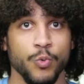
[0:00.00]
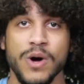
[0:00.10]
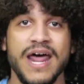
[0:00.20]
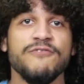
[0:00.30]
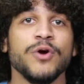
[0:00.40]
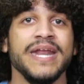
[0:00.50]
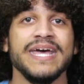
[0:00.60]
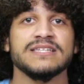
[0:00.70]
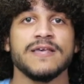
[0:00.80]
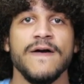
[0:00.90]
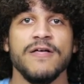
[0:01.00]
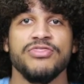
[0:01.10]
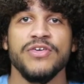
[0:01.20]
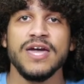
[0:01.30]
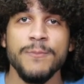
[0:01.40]
Whatever it is,
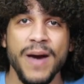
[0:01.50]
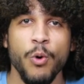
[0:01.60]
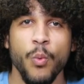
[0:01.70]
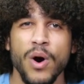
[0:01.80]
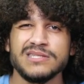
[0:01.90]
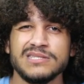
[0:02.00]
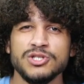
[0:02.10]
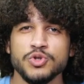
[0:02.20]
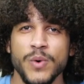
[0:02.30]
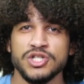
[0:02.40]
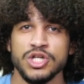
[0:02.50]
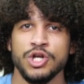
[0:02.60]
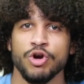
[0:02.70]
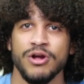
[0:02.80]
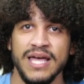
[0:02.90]
think about what situation
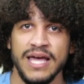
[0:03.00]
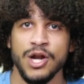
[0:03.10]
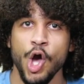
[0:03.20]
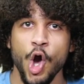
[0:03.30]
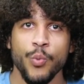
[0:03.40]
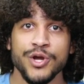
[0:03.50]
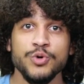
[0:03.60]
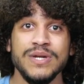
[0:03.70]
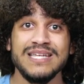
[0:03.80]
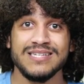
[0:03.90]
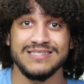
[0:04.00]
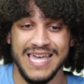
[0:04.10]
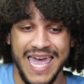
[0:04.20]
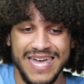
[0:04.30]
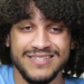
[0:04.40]
you're in where you need to
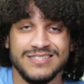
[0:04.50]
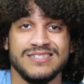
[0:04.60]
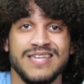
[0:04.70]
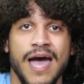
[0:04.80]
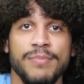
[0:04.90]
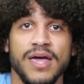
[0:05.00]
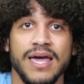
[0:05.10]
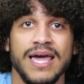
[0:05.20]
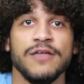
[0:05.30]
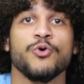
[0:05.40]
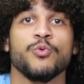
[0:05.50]
take a step in the